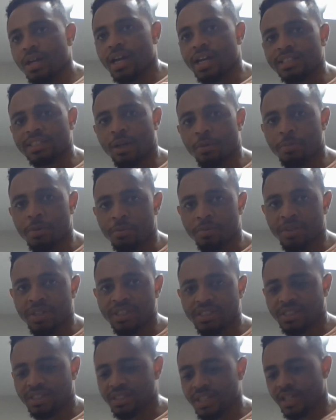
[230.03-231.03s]
That's how people
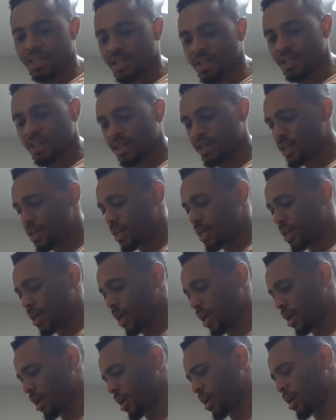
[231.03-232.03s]
get sick.
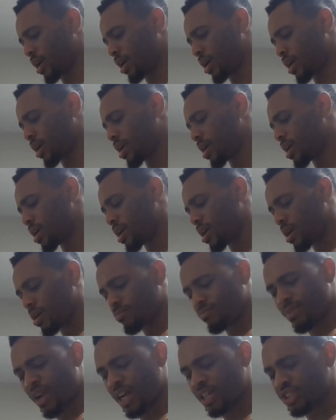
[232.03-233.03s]

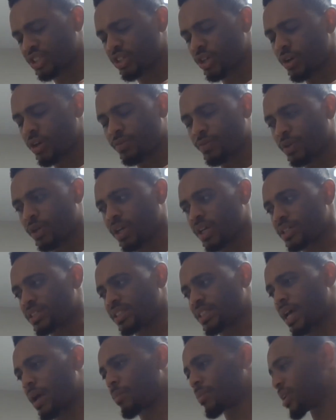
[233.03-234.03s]
Not sure if you can get
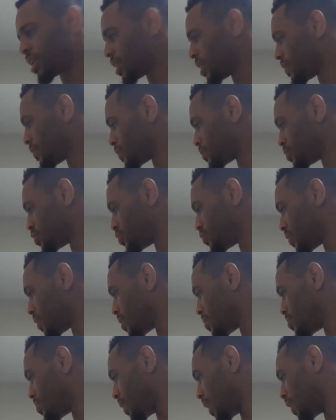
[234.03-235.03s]
salmonella from
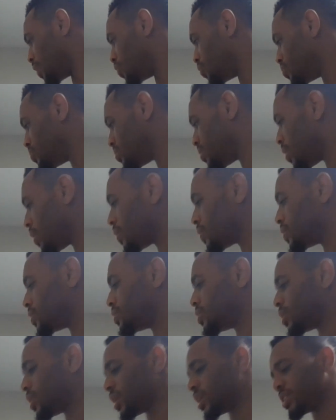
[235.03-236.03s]
shrimp, but I do know
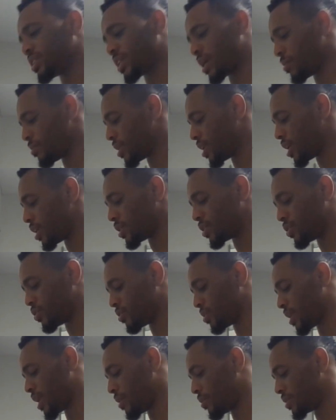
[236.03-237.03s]
that you can get salmonella
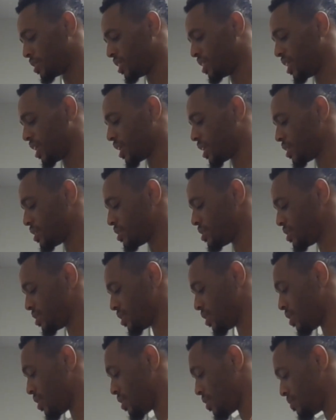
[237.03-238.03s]
doing that with chicken,
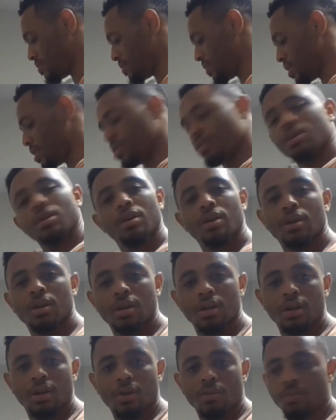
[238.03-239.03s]
so
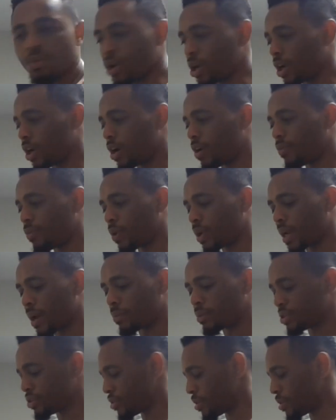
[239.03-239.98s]
we're gonna avoid that with